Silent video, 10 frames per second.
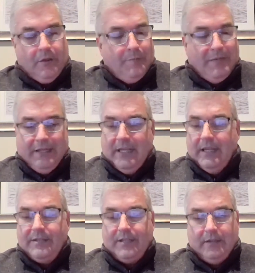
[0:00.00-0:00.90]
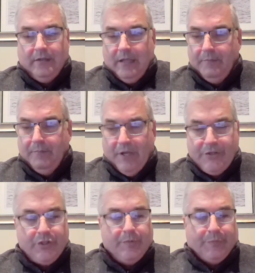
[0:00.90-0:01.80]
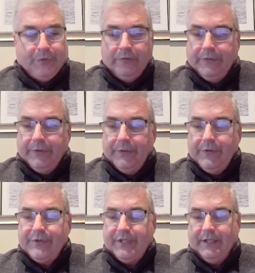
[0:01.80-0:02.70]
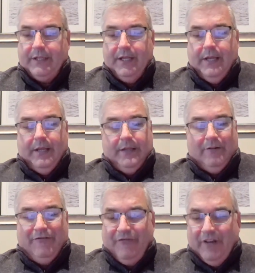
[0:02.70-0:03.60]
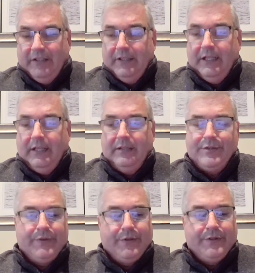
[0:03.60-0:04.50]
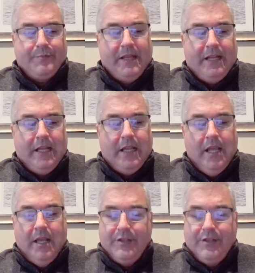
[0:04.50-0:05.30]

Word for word: committees and, and budget approvals and you know funding so there's many